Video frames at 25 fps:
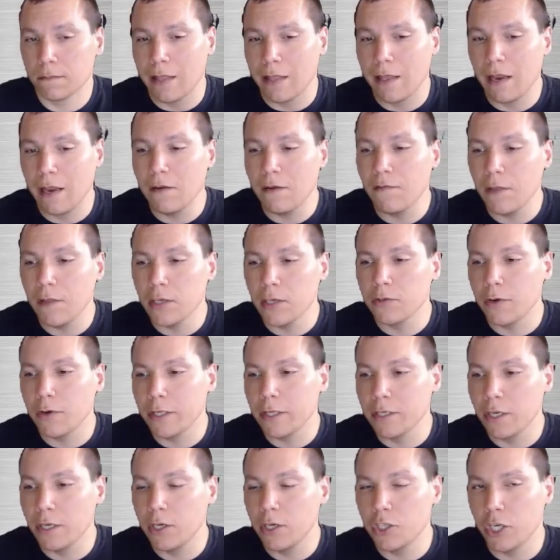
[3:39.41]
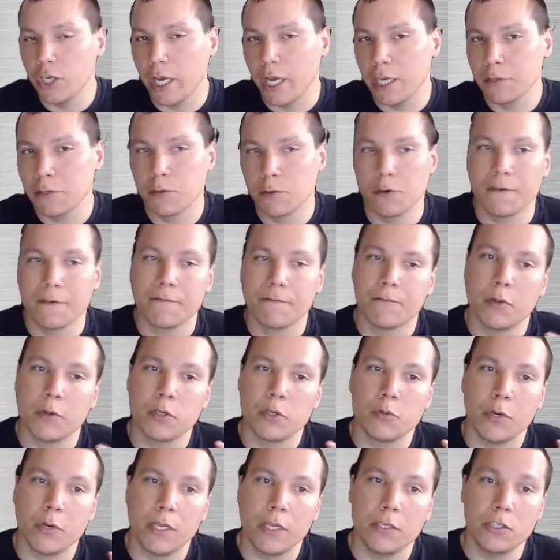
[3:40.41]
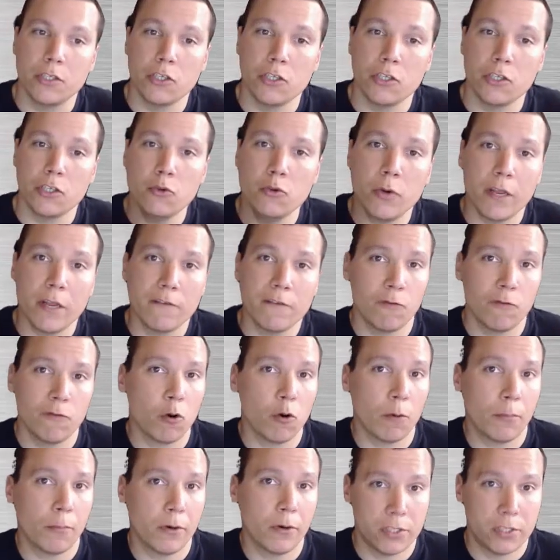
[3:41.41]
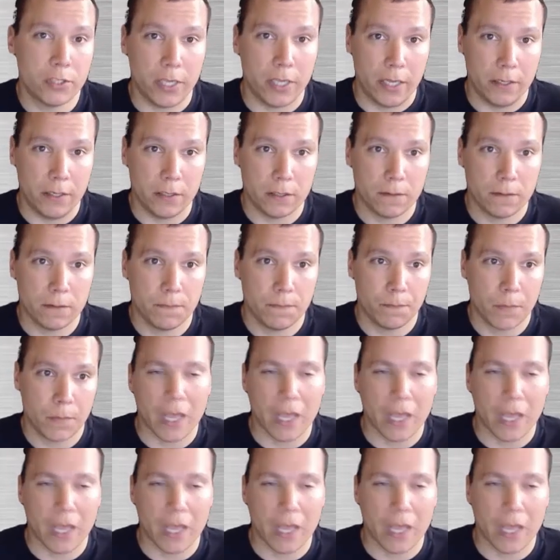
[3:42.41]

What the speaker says: And that inflation rate is going to change from between 2 and 4%.